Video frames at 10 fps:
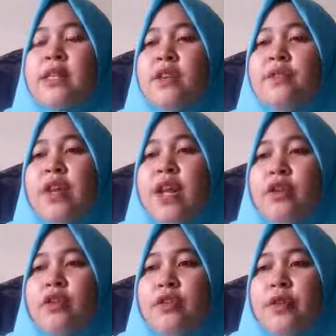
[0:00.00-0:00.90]
Several
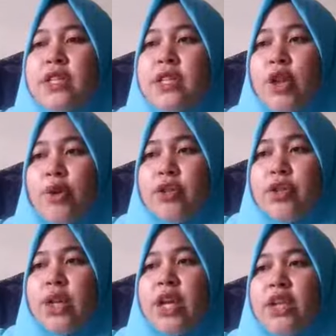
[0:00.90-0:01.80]
controversial
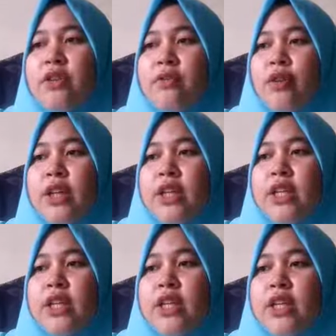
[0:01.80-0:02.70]
questions are involved
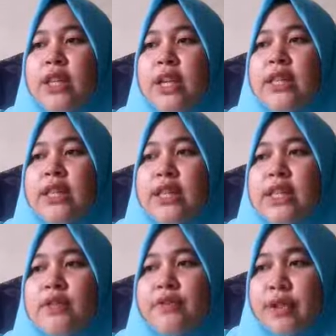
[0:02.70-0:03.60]
in
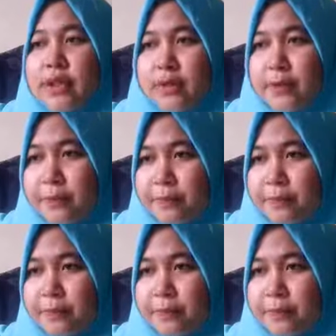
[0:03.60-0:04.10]
this field.